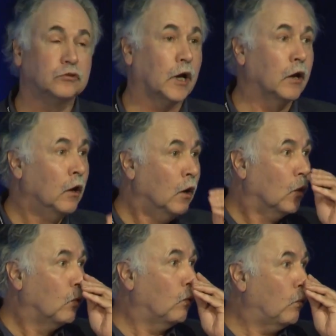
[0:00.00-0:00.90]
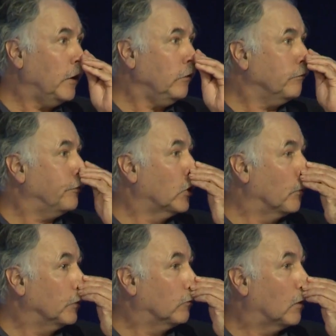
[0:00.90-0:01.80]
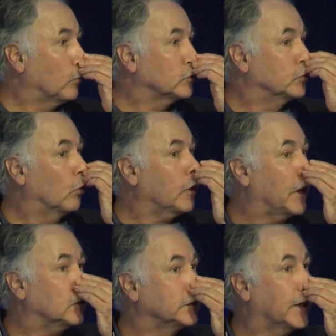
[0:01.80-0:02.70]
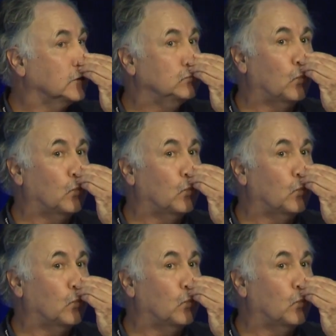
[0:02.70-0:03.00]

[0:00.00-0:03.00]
So one of the phenomena I want to talk about today is